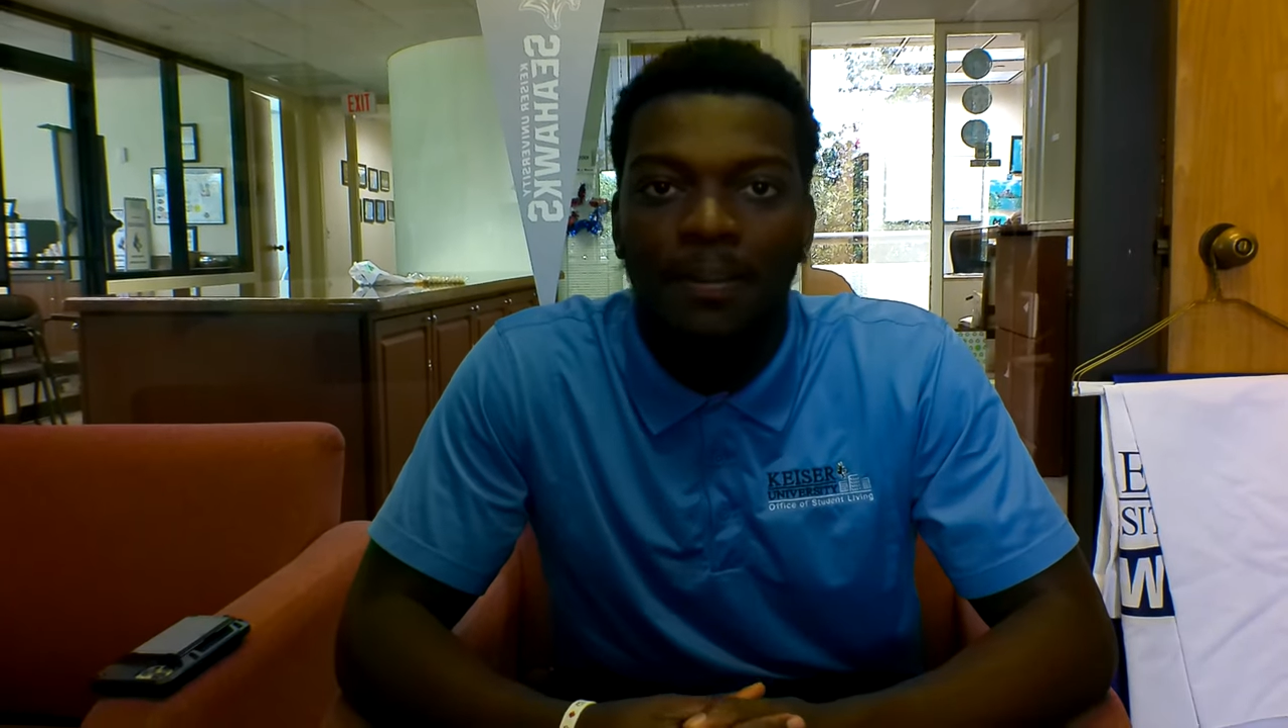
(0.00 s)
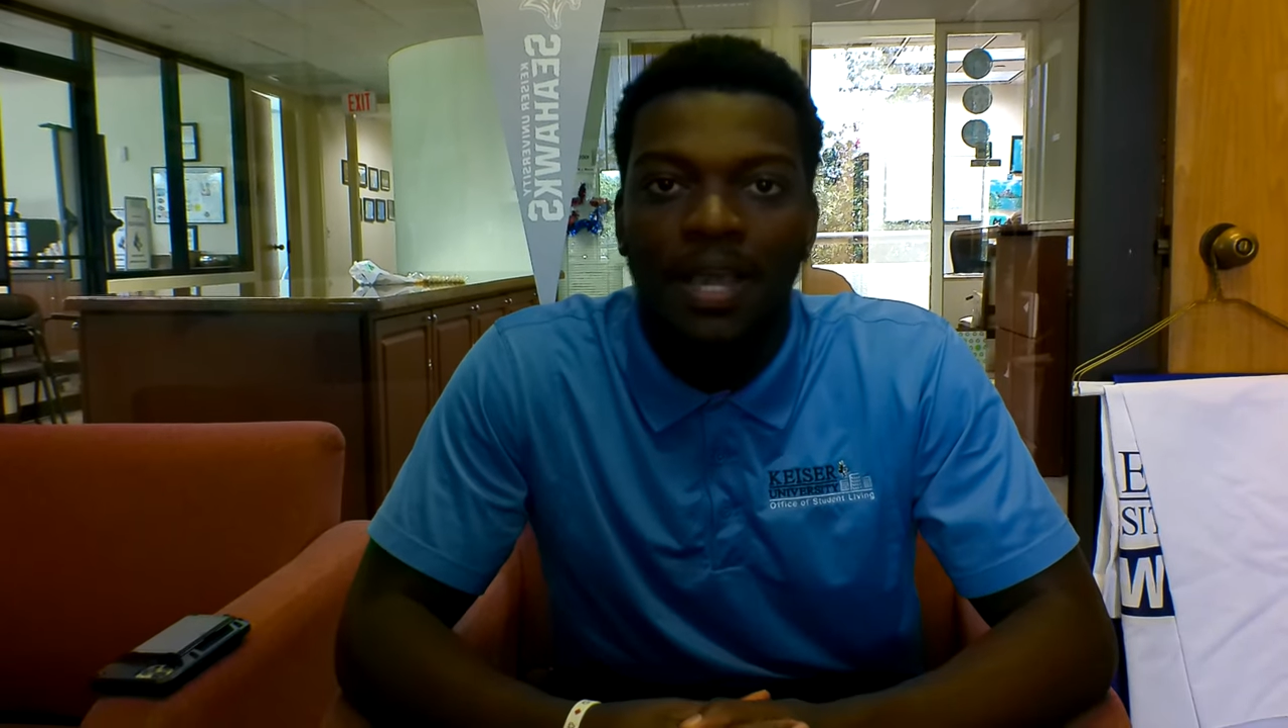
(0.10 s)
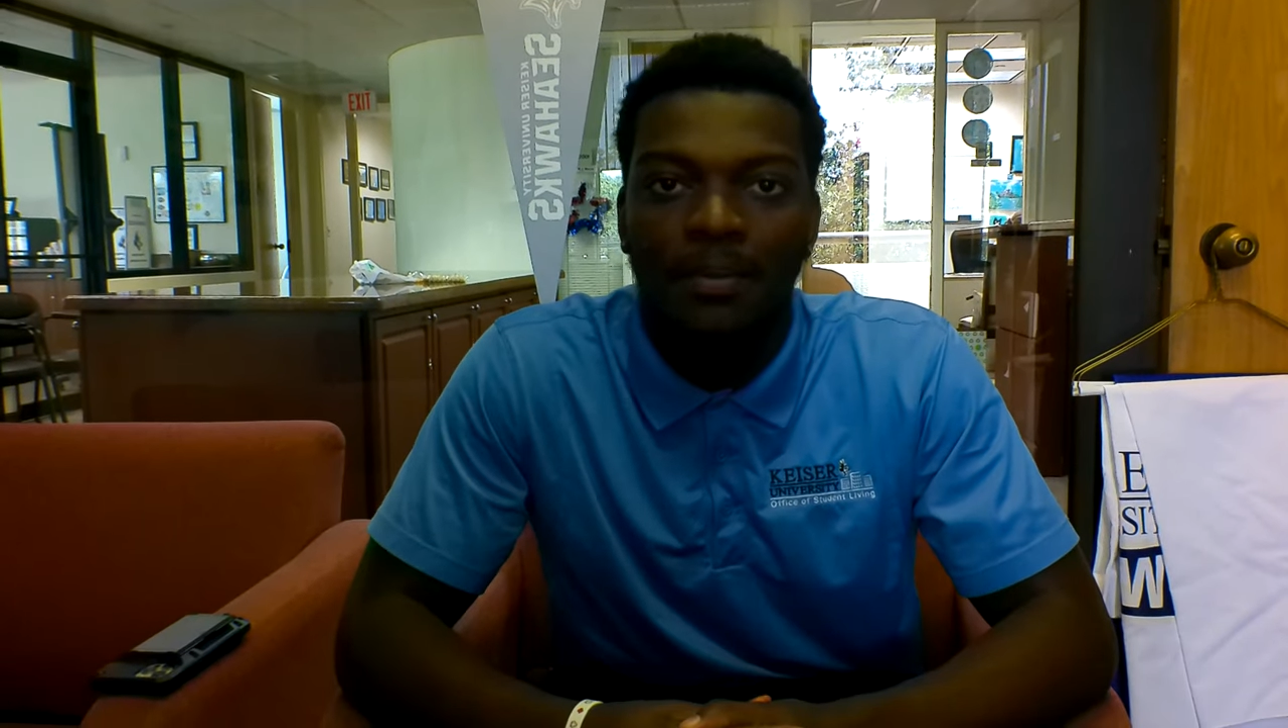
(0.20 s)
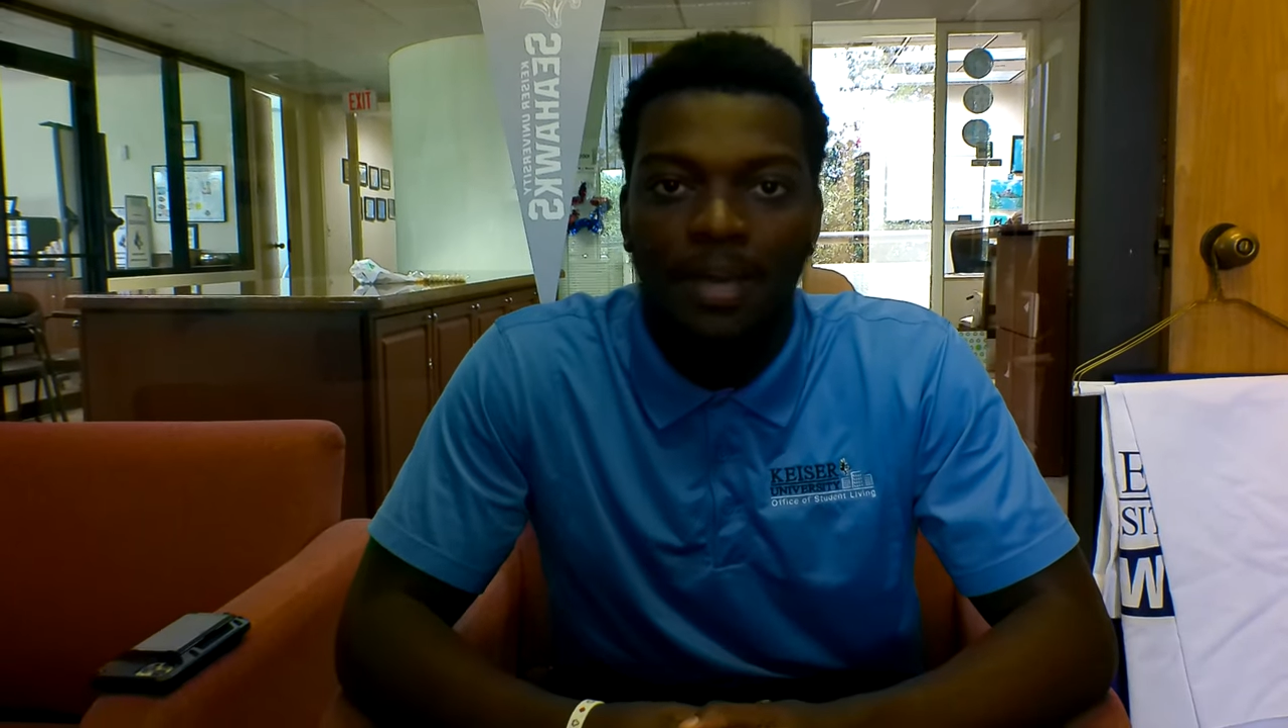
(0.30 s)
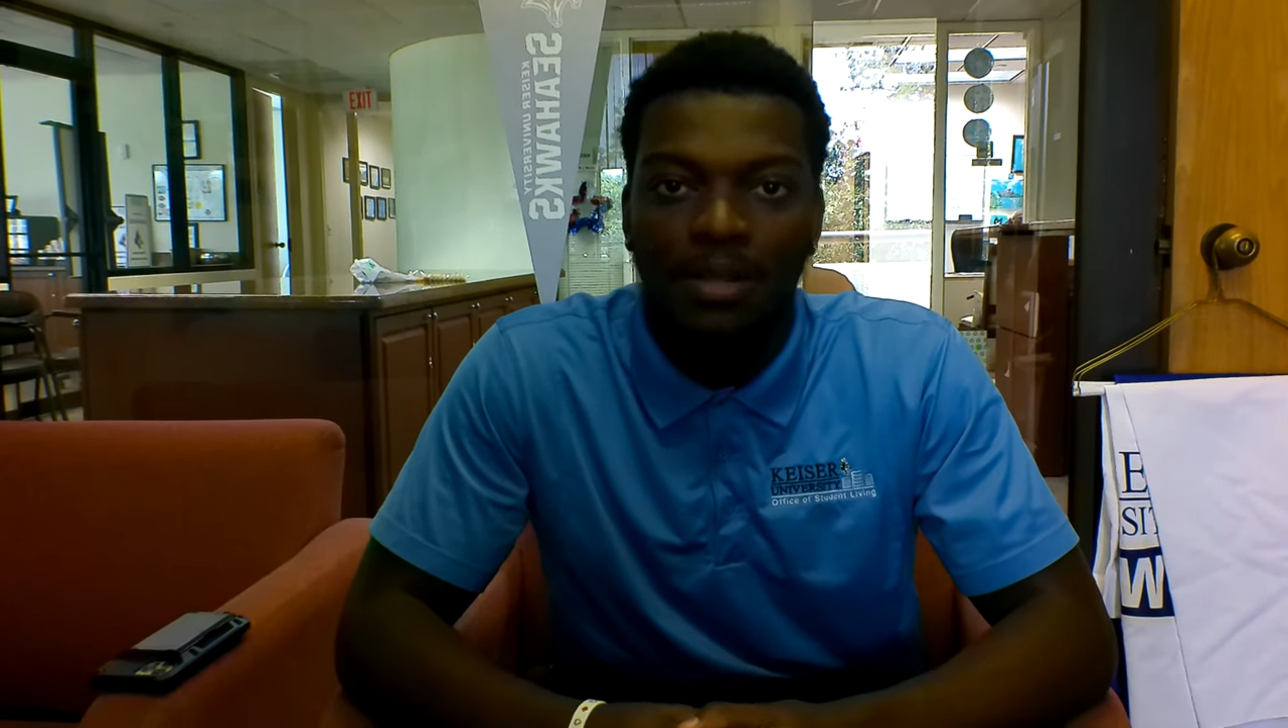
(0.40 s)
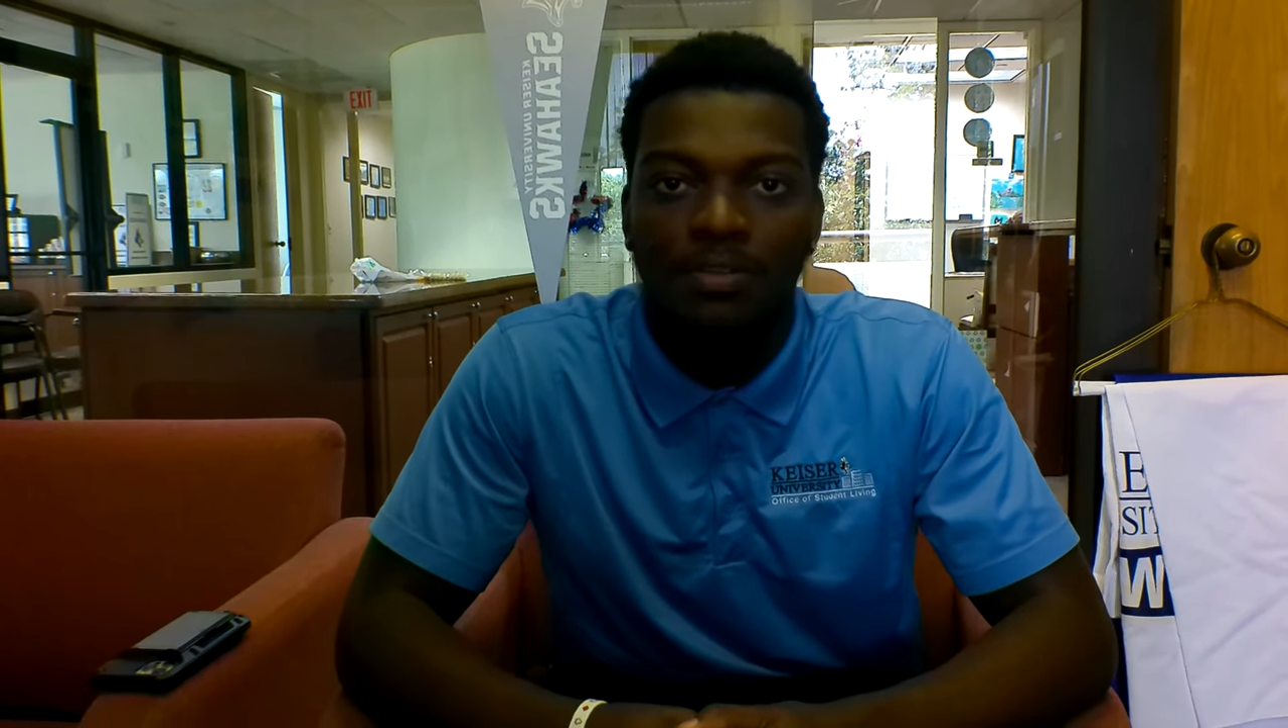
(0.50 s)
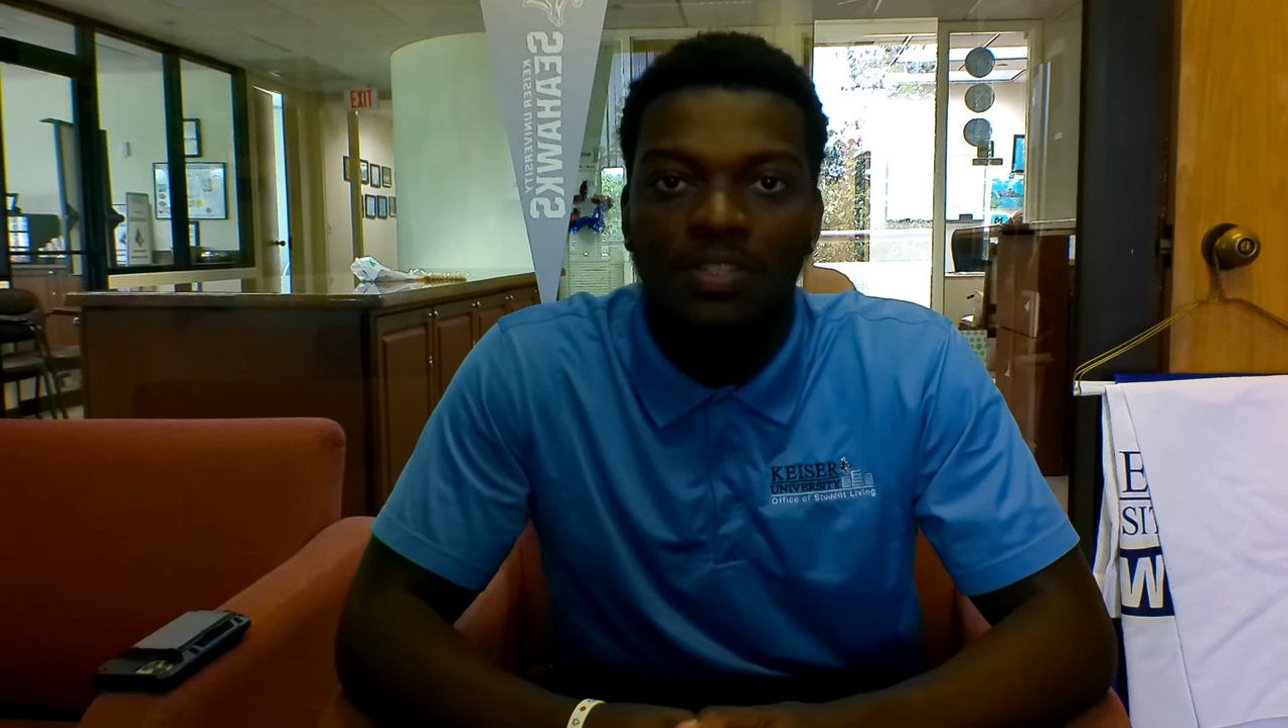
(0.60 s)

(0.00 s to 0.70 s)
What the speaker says: biomedical